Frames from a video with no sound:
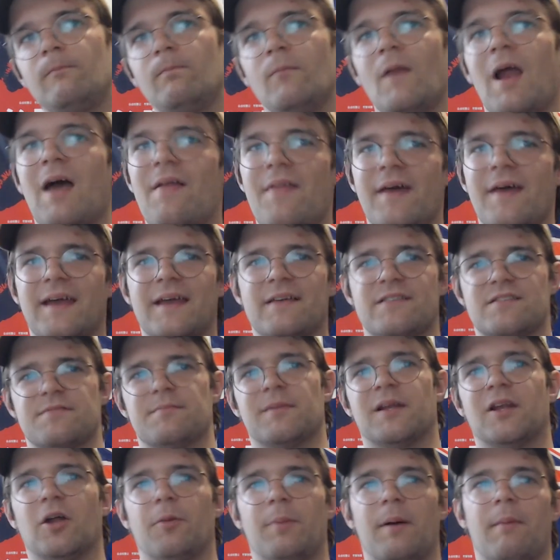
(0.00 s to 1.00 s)
And that gives them
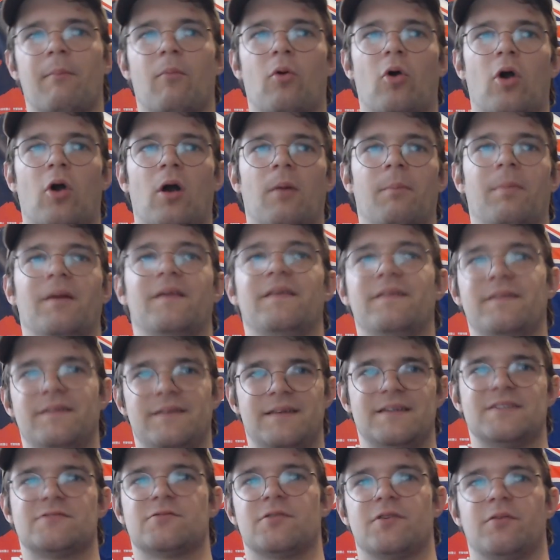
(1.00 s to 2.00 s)
a little bit more. But
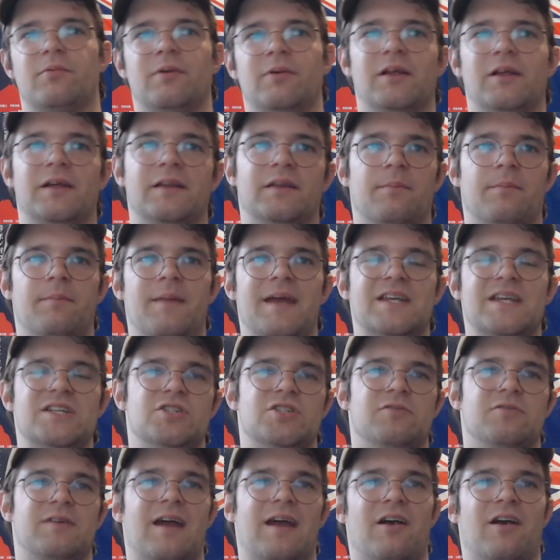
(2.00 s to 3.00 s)
these were really the main
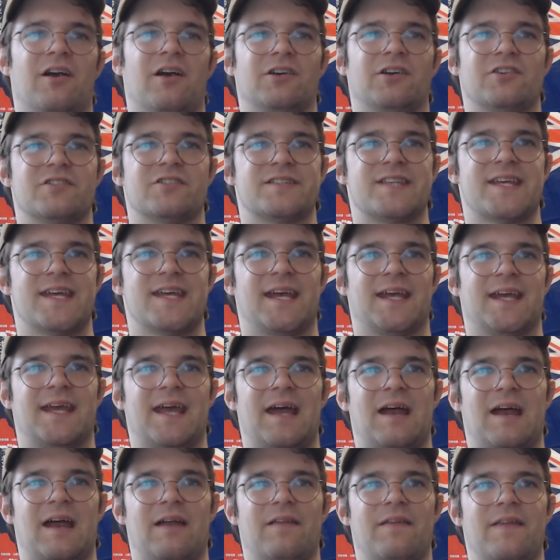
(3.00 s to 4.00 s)
2 characters they
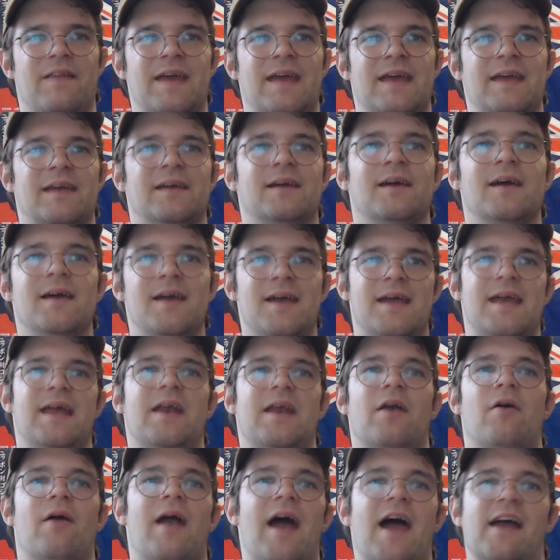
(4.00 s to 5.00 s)

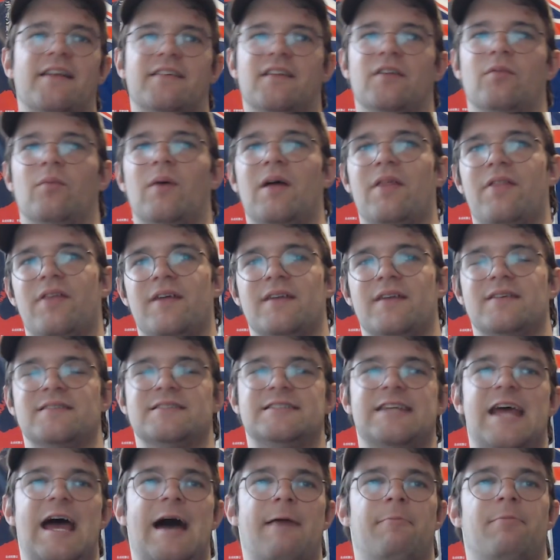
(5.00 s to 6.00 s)
interacted with in
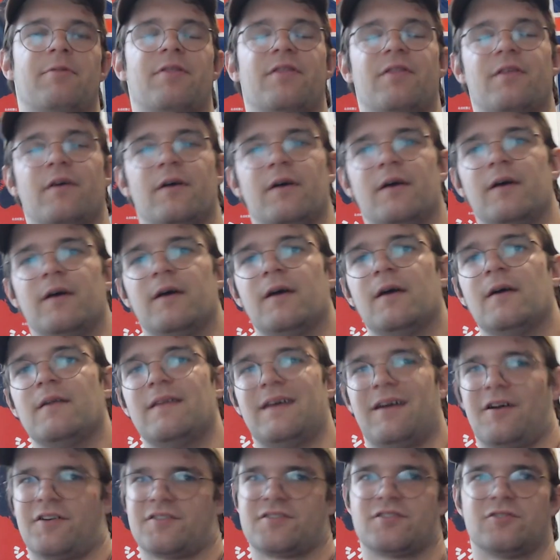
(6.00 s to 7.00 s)
depth.
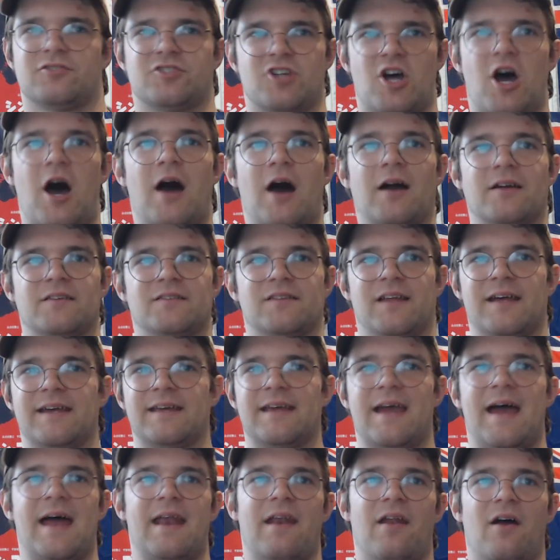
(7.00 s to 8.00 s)
They also talked,
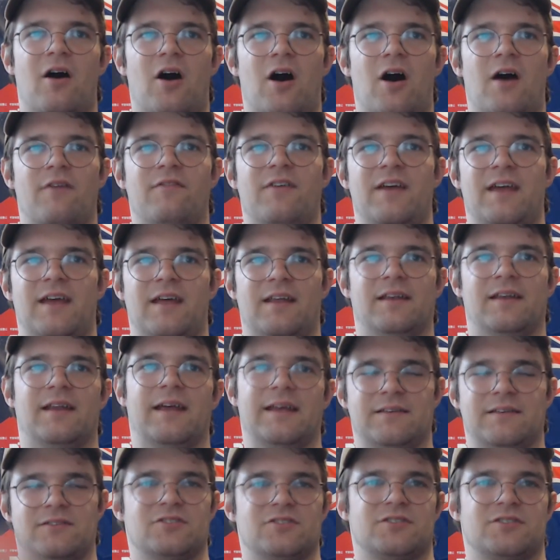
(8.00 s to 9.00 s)
like, had offhand,
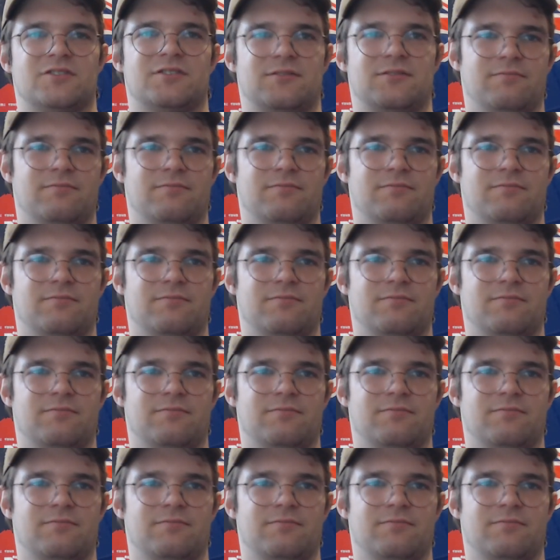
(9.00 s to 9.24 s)
like, just